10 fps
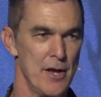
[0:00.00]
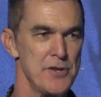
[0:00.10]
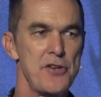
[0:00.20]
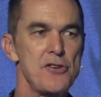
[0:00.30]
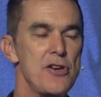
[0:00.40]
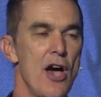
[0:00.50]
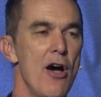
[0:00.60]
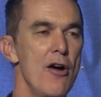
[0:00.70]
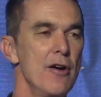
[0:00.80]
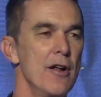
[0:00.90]
So you
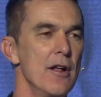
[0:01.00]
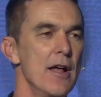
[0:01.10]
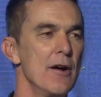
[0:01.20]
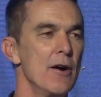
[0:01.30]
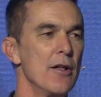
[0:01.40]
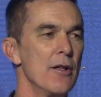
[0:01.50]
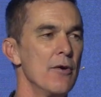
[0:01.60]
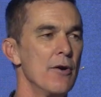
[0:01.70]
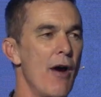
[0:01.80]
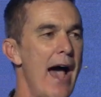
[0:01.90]
go,
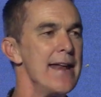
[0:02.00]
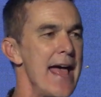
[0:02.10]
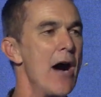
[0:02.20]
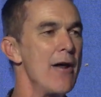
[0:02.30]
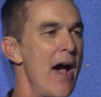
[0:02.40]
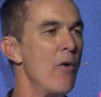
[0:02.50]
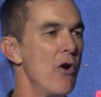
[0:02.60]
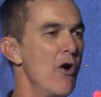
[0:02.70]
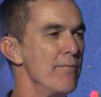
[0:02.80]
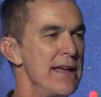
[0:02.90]
right now in our world,